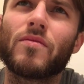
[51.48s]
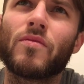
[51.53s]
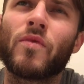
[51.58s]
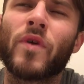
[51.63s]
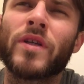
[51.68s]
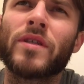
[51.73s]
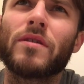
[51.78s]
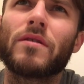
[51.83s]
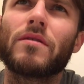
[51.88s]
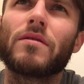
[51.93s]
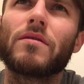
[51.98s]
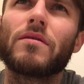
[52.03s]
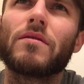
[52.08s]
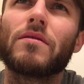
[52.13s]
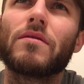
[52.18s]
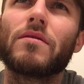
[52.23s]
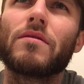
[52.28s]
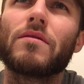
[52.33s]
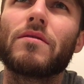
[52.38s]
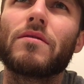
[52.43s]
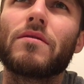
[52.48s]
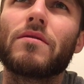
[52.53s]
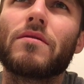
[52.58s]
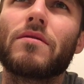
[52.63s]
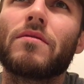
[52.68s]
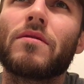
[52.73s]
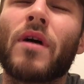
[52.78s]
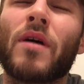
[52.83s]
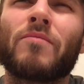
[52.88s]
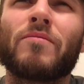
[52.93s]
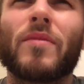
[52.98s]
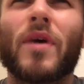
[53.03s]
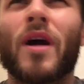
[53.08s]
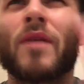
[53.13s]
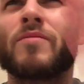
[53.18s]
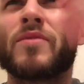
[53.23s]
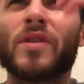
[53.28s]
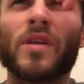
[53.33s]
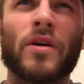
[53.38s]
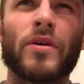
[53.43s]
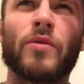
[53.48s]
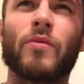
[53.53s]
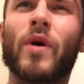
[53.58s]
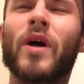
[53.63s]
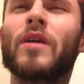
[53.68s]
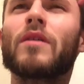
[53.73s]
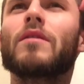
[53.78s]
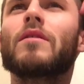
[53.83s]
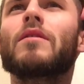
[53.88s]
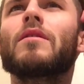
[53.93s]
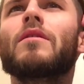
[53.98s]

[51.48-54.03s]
What? I'm, I'm sorry, what?